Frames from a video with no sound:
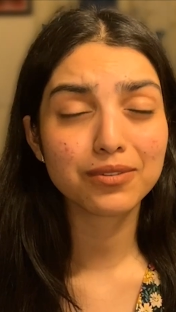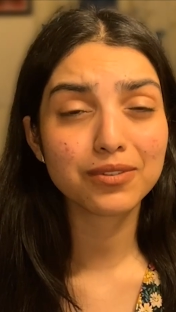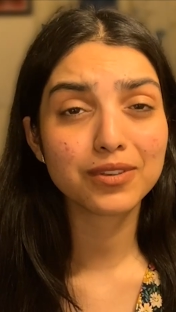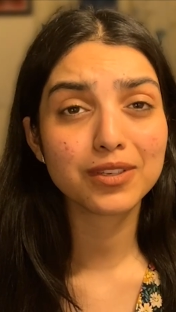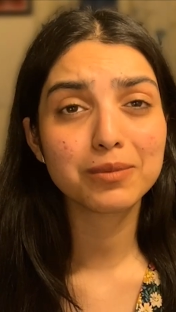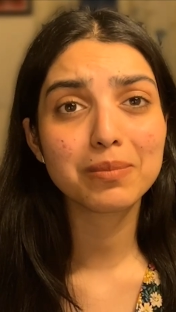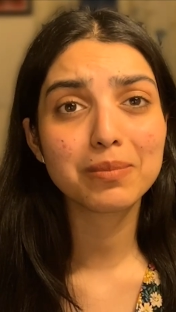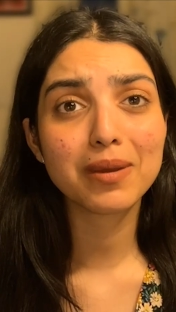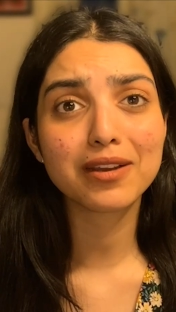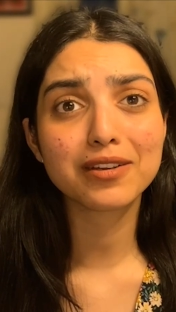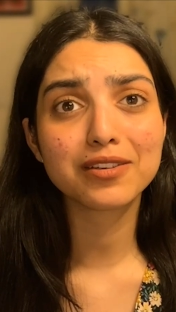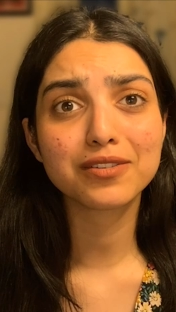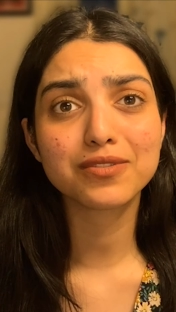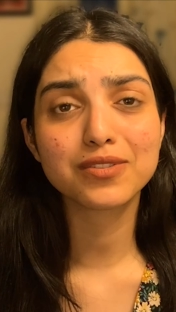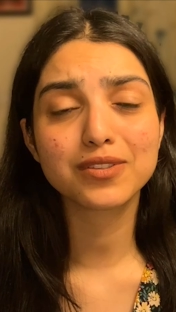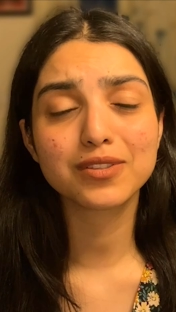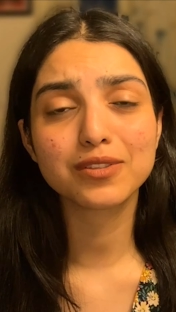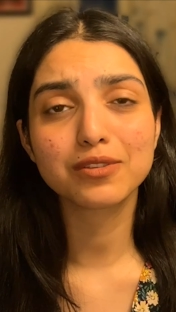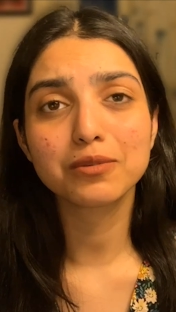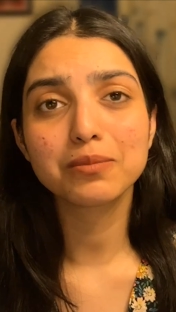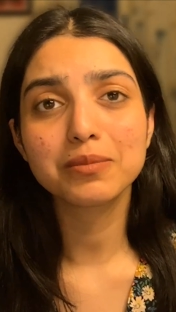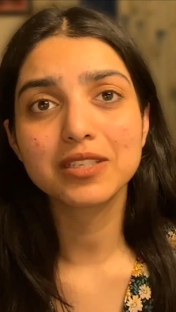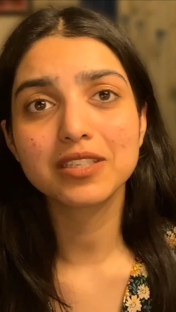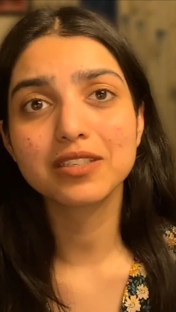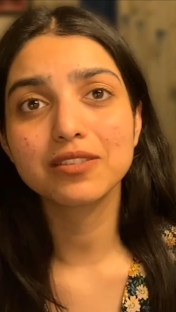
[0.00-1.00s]
the feedback of
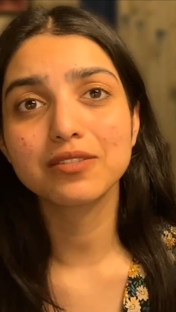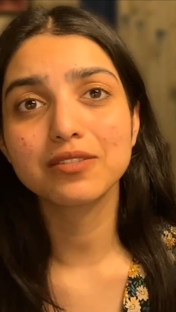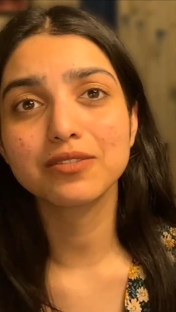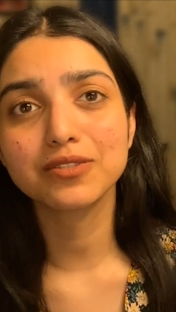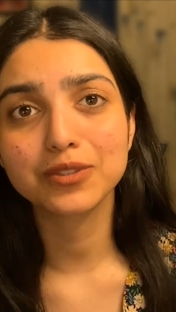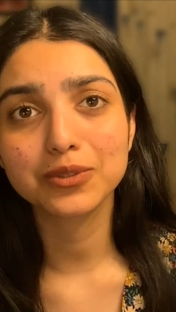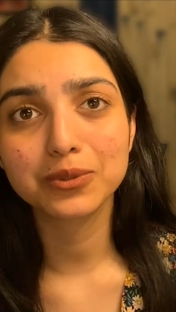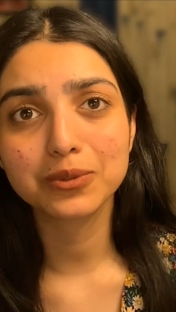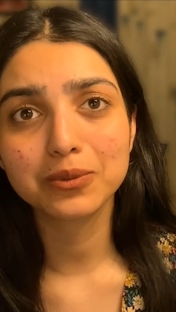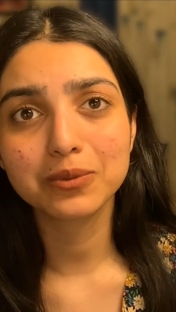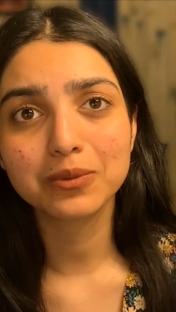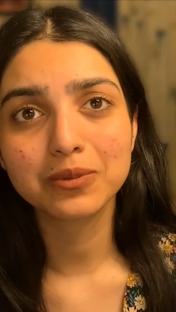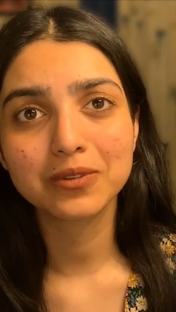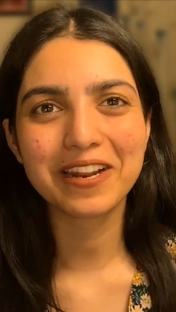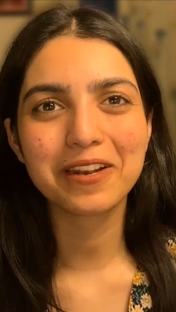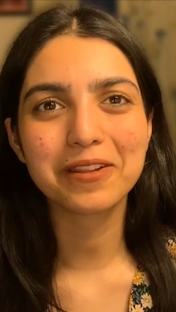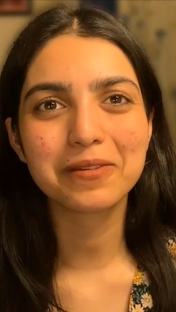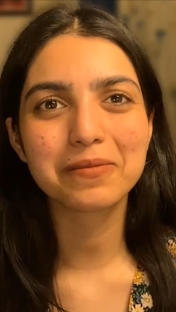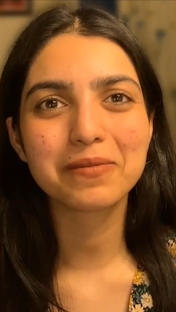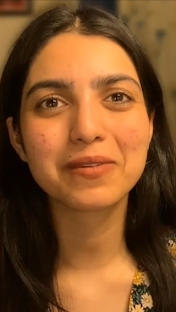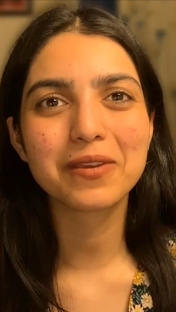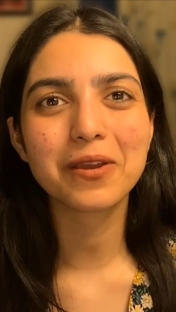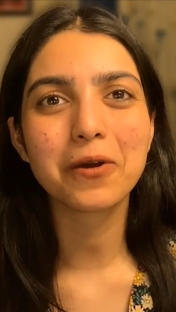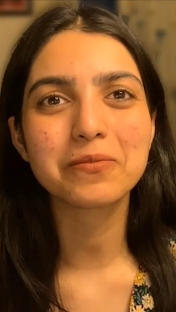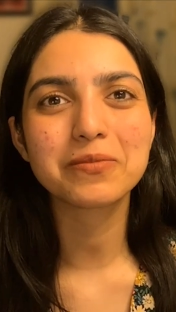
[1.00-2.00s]
so many of you
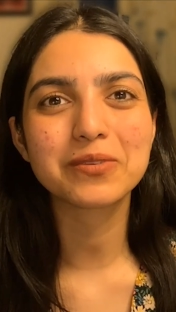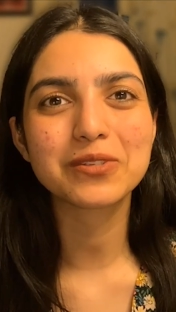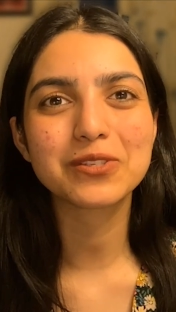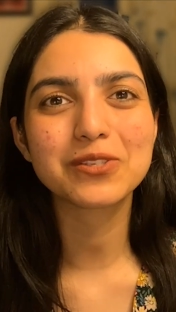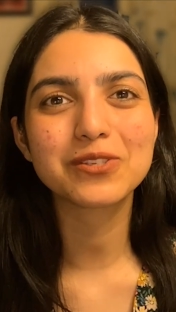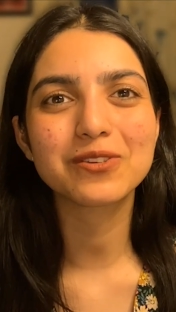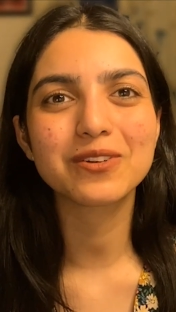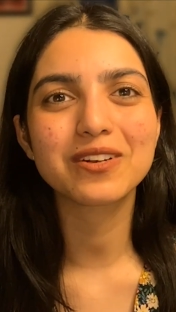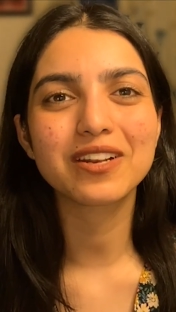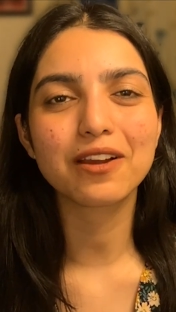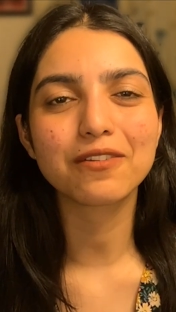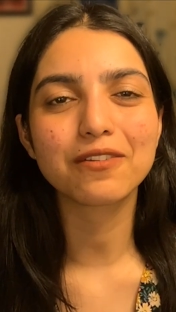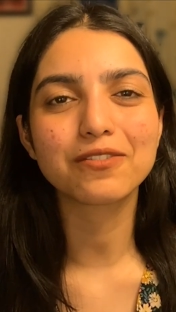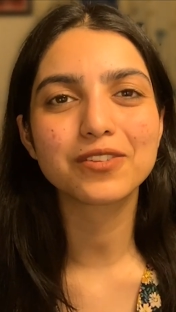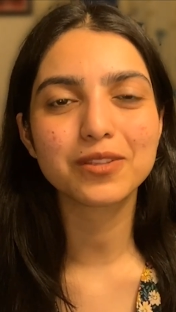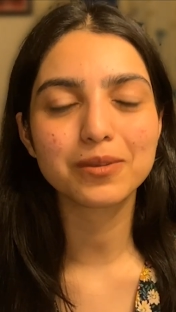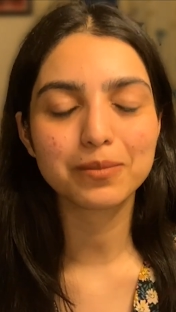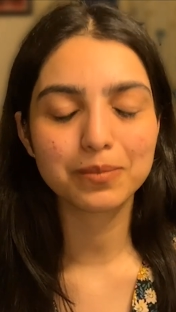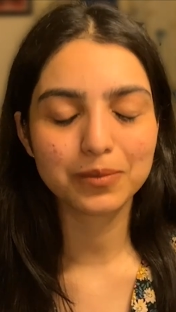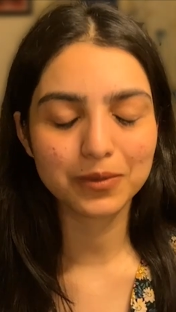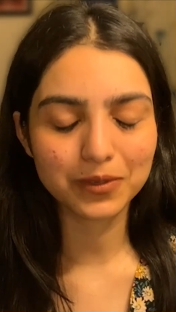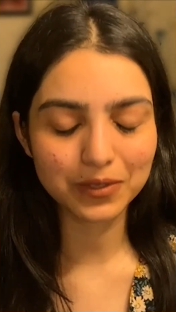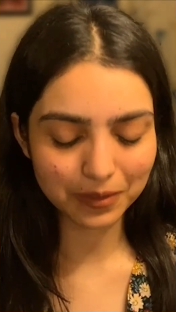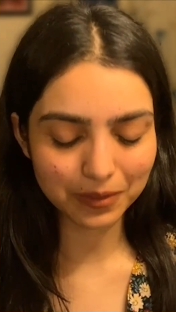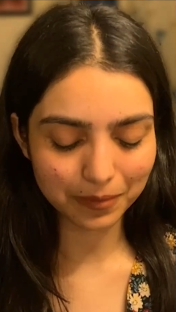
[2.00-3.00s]
telling me how much you loved
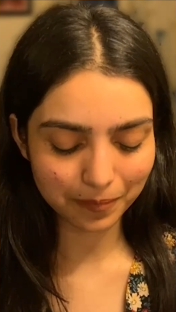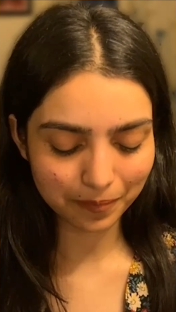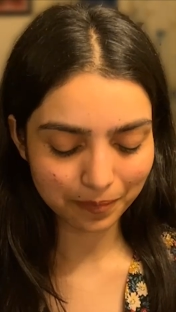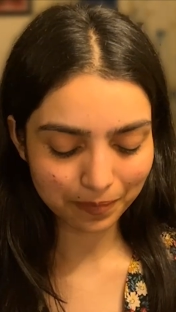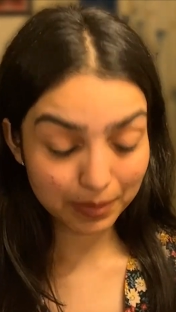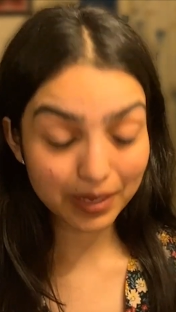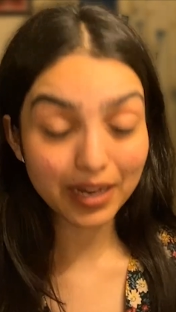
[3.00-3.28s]
the book.